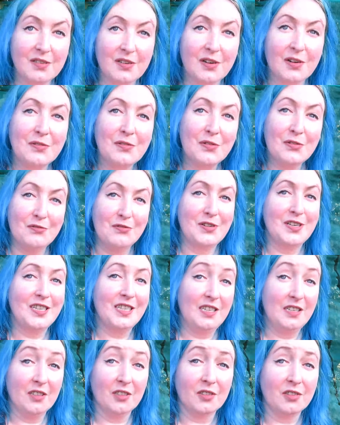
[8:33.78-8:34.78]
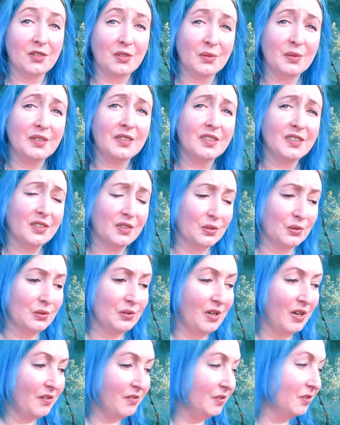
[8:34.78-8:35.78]
I feel really odd doing this
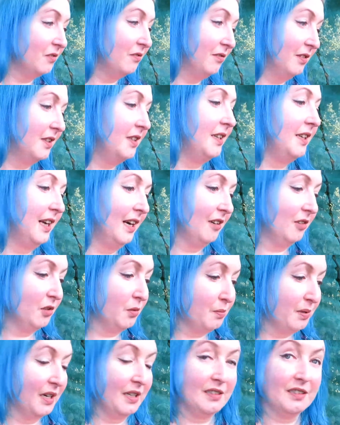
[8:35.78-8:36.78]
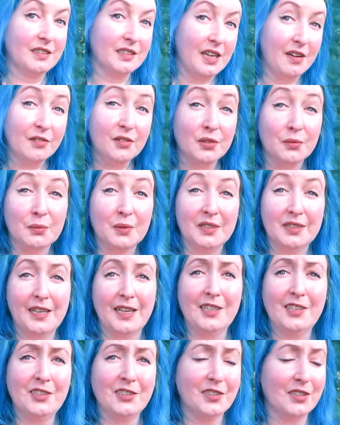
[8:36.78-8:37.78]
tour. I feel really out of practice. I haven't done one in
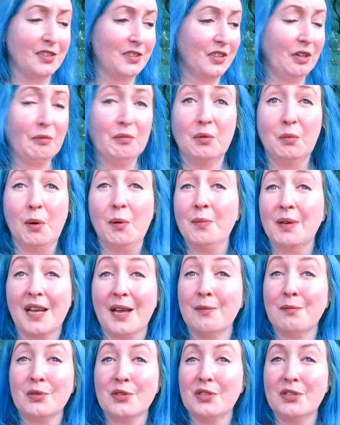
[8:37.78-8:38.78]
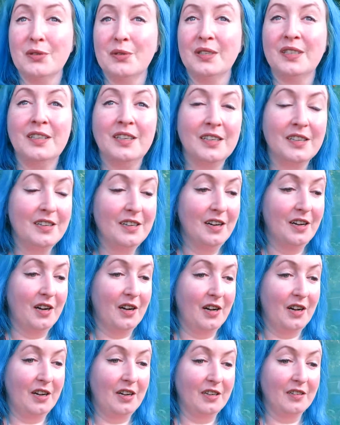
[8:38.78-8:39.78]
ages and I don't know what my camera's doing.
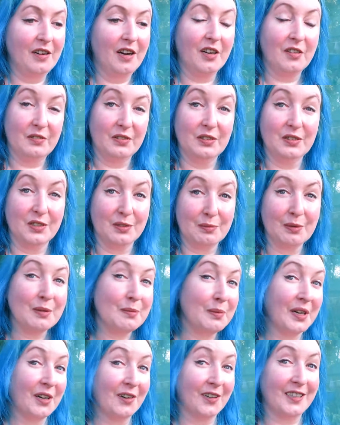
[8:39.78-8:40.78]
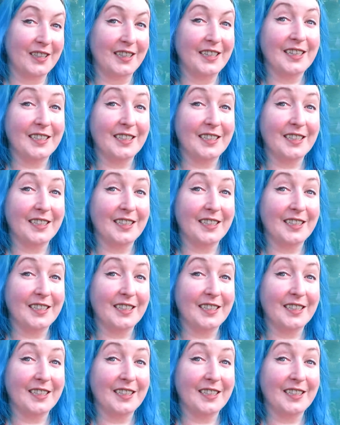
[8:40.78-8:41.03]
I feel this might be highly